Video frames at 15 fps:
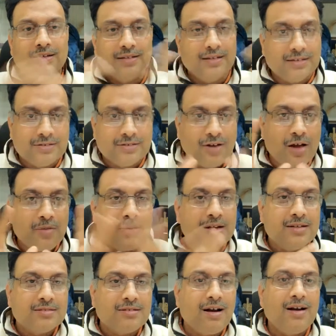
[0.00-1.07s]
It's normally
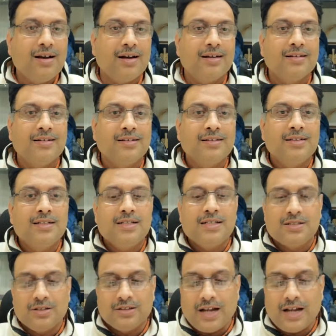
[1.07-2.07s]
discarded. So